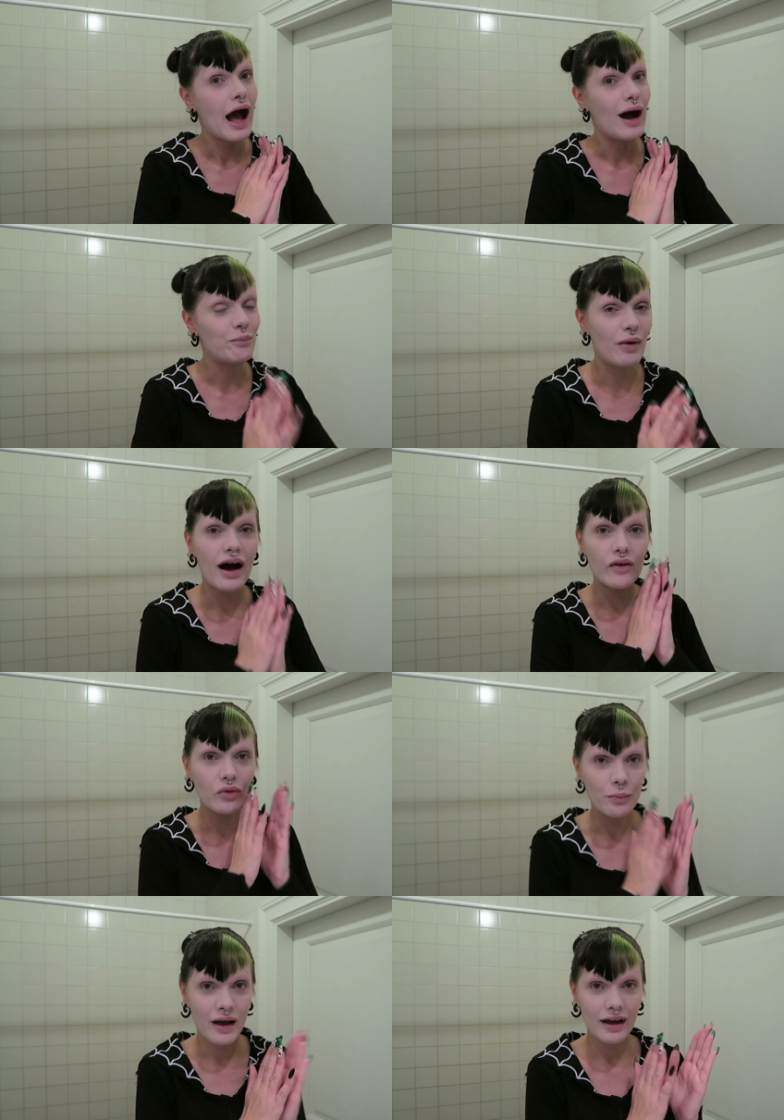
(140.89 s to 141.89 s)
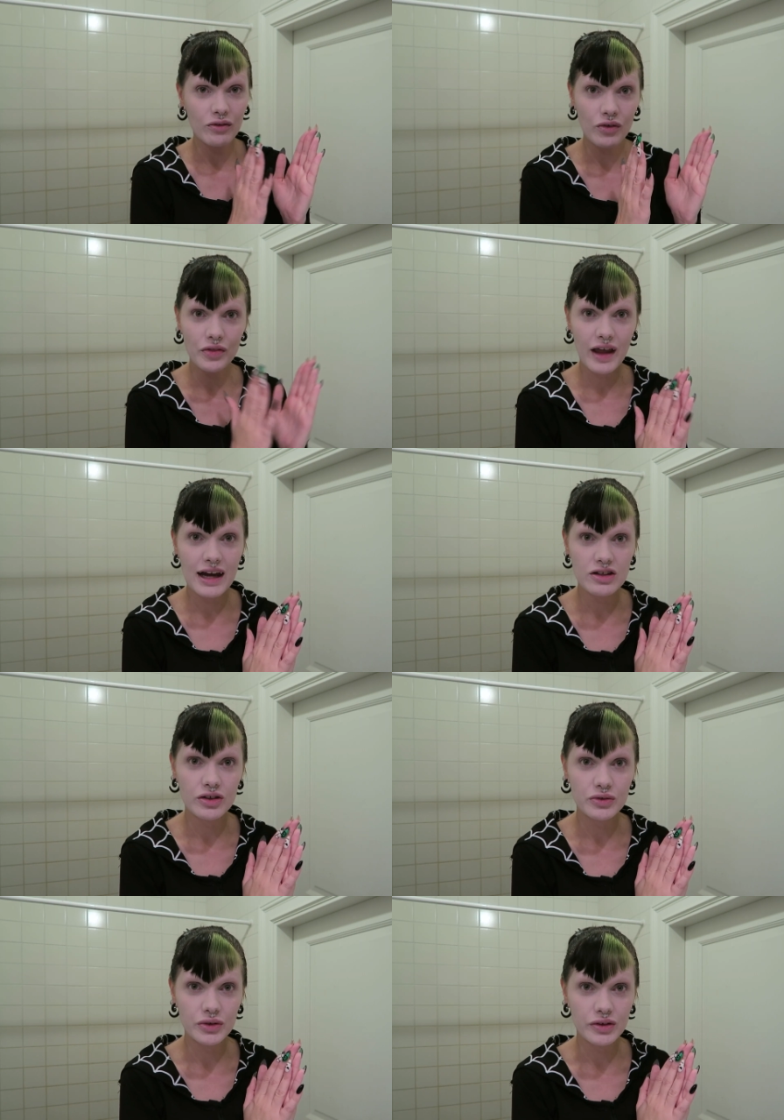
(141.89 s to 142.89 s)
about my
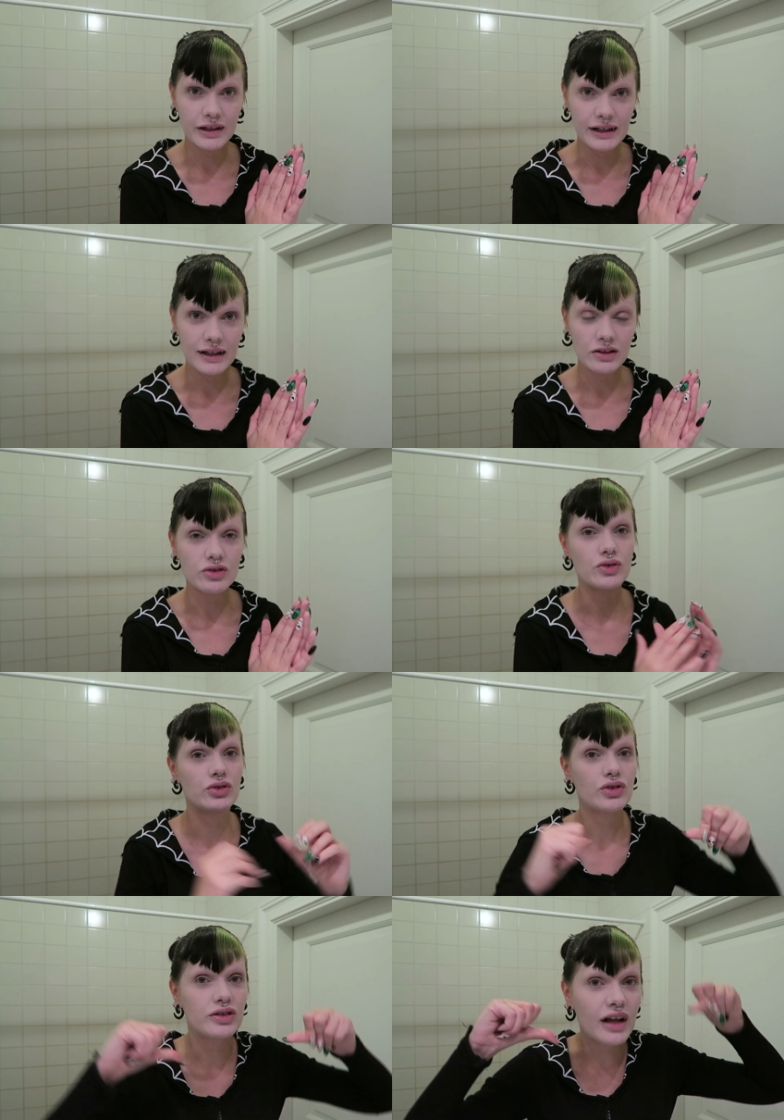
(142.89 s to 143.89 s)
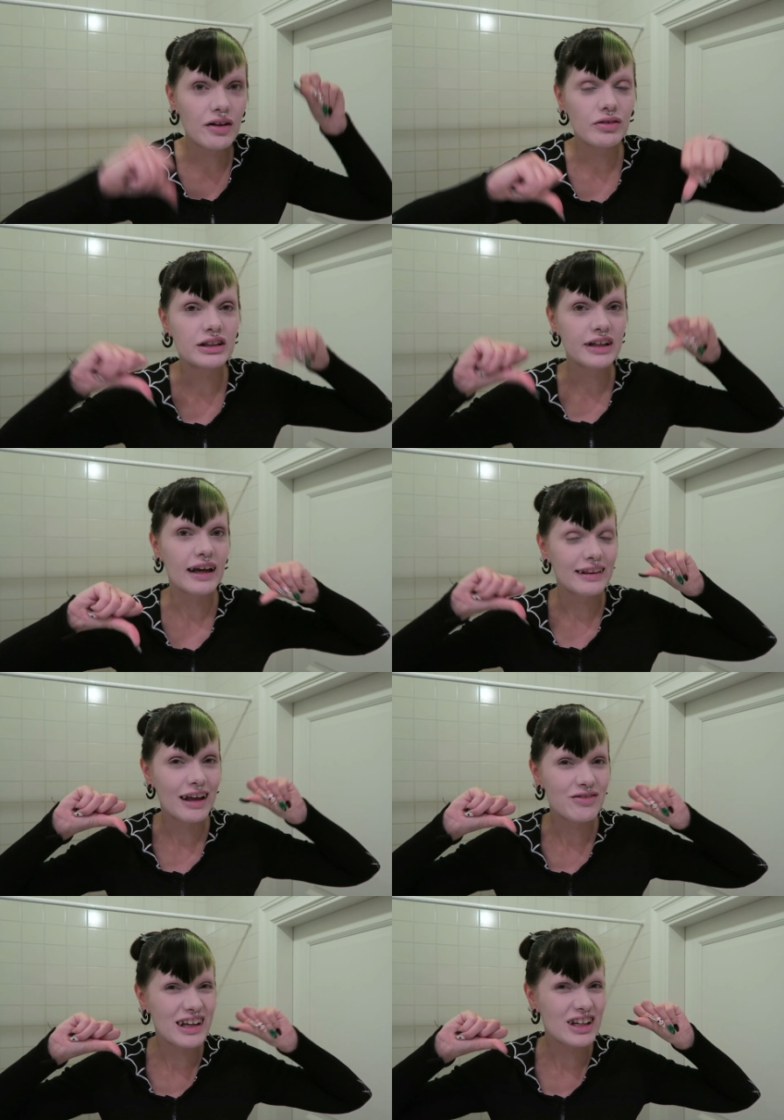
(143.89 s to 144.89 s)
foundation routine, so you should definitely check
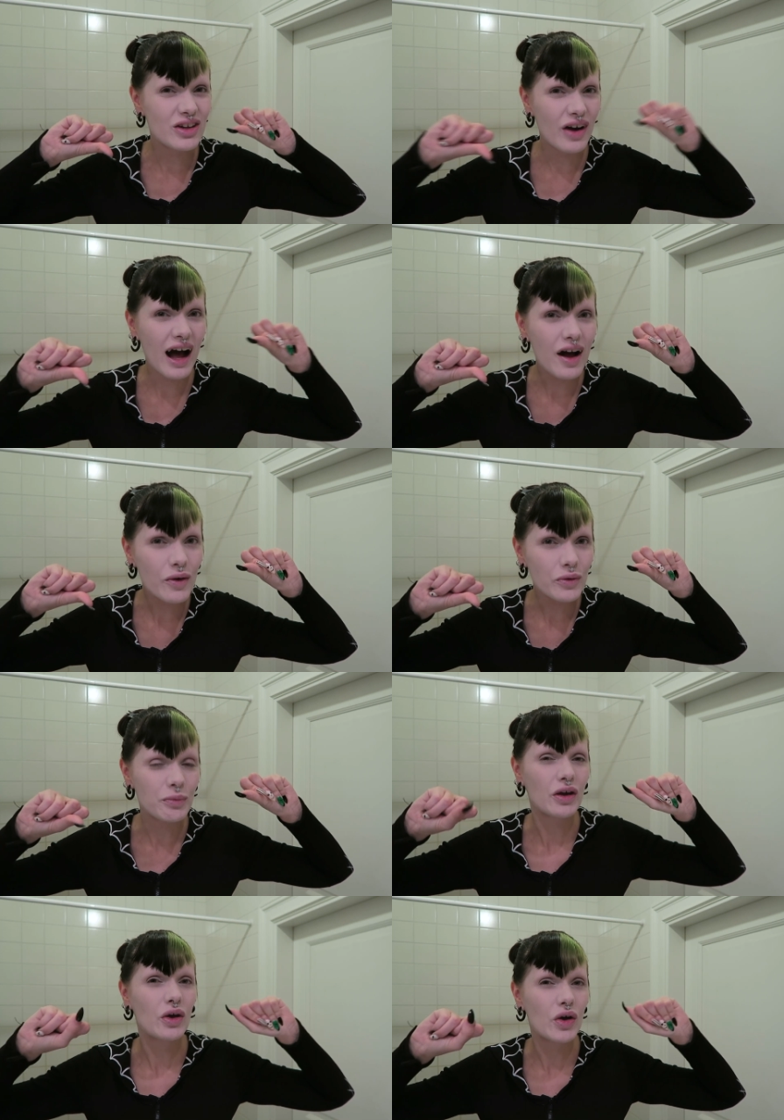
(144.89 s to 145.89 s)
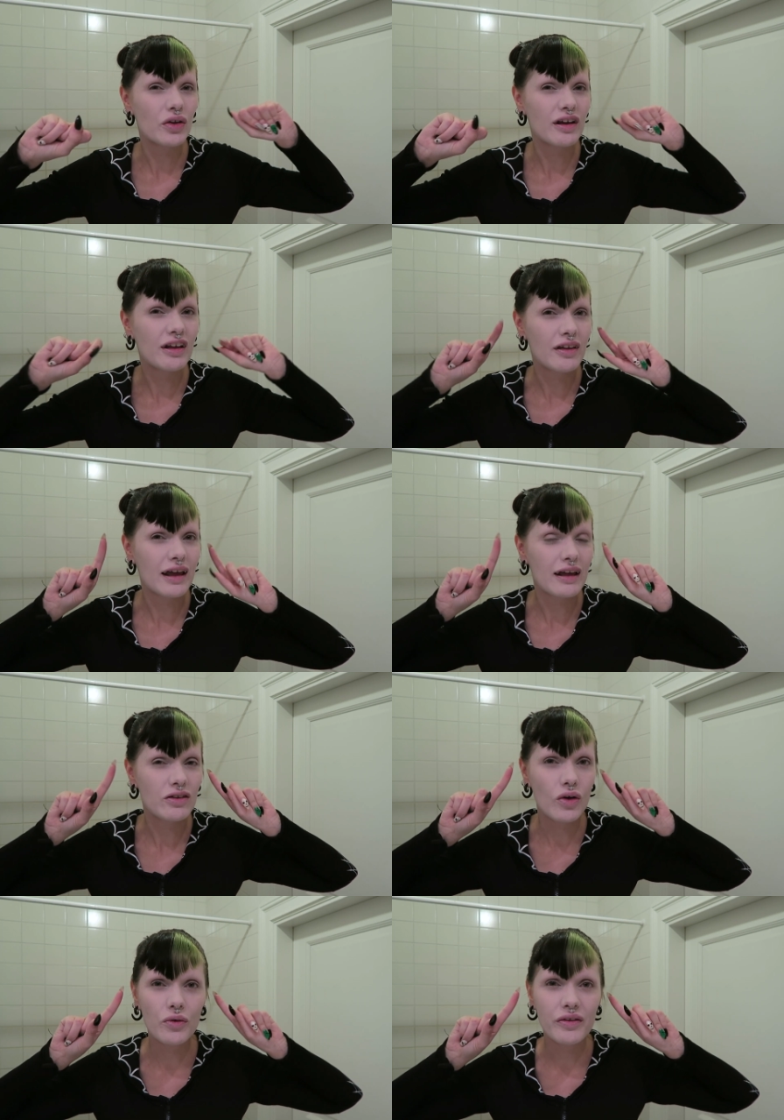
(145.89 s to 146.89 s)
that video out, because it
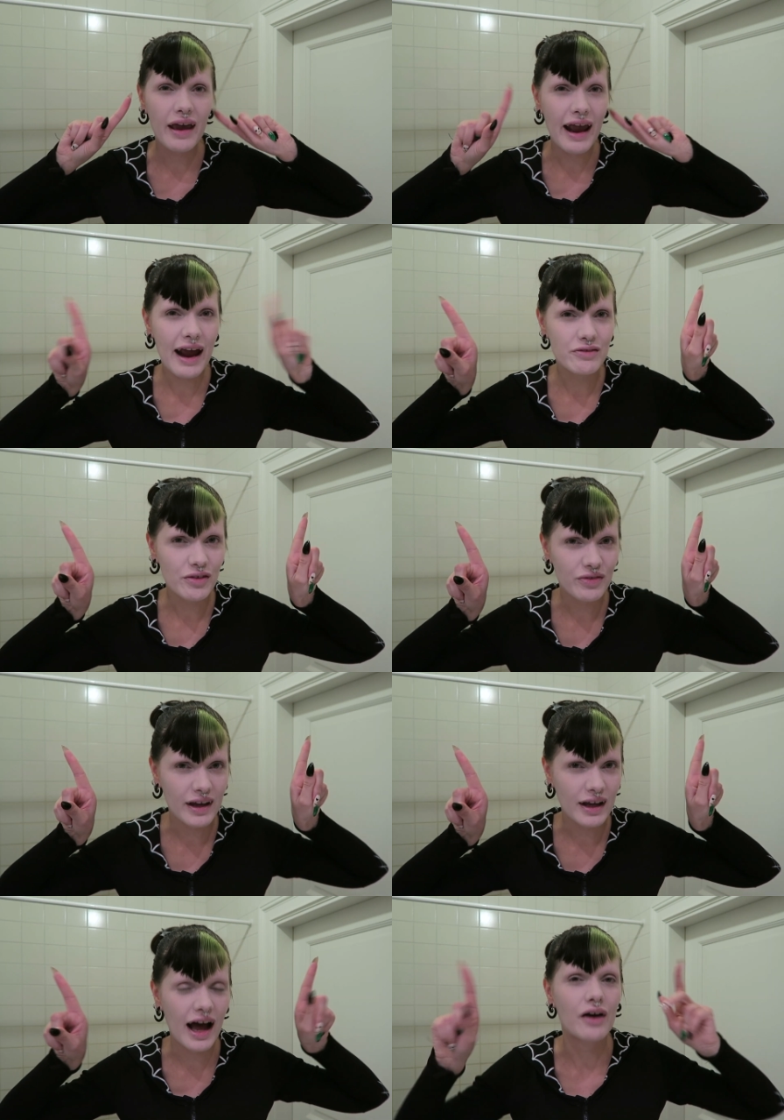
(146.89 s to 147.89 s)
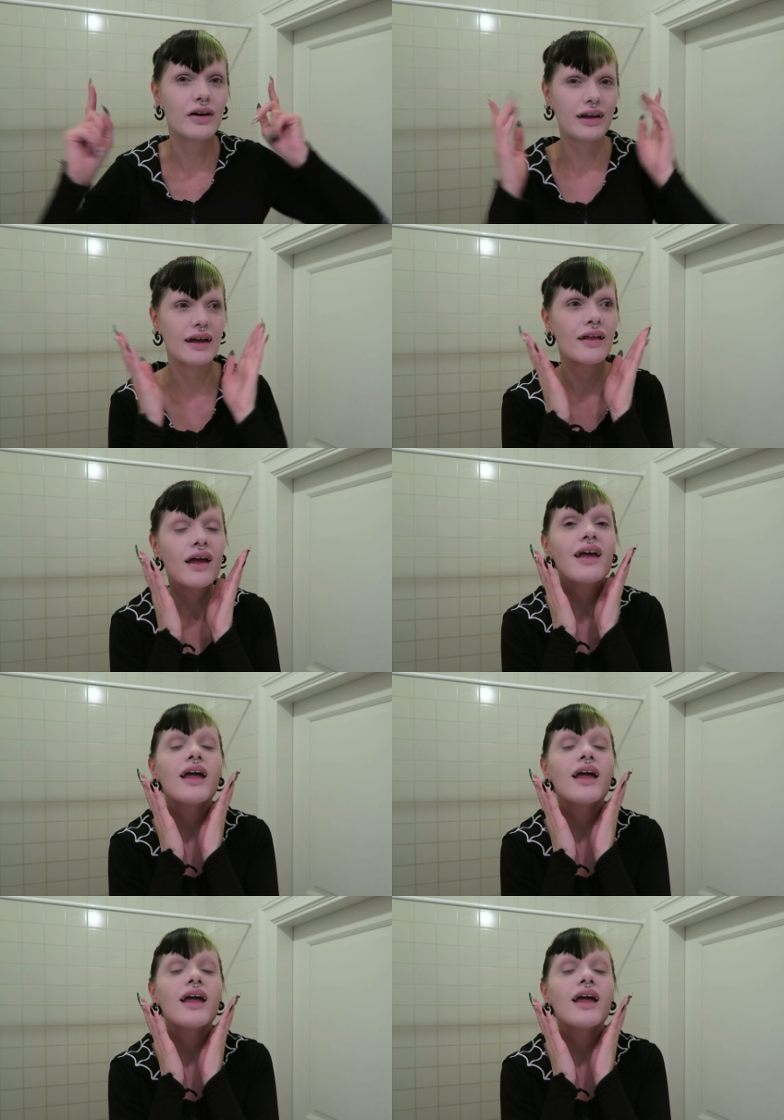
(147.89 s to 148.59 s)
shows everything, how I get